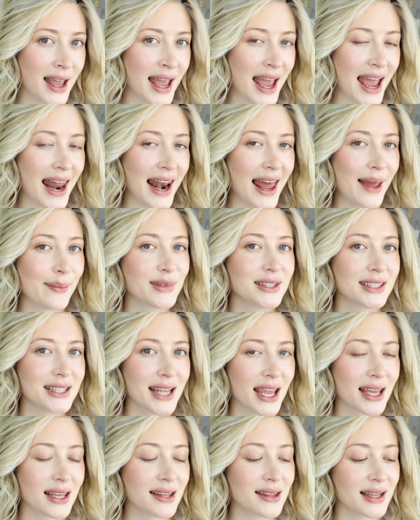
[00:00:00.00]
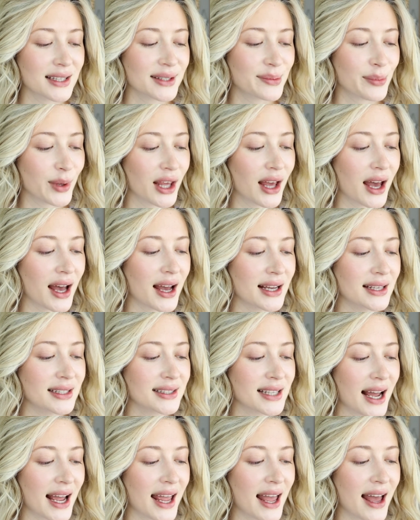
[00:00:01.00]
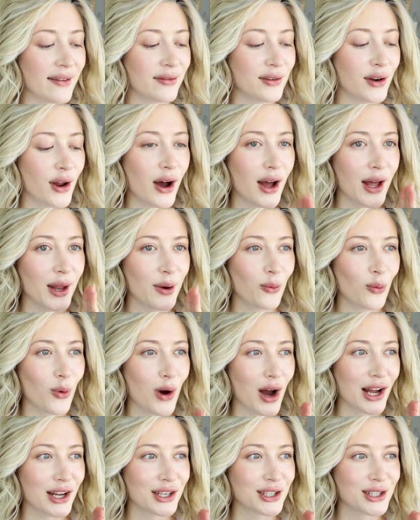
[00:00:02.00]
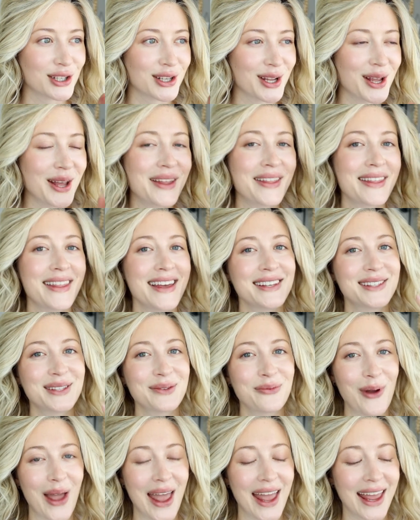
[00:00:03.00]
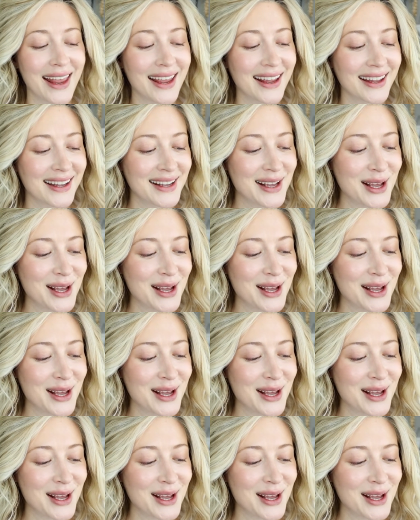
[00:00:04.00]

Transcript: And I'm saying this because I have not washed this wig.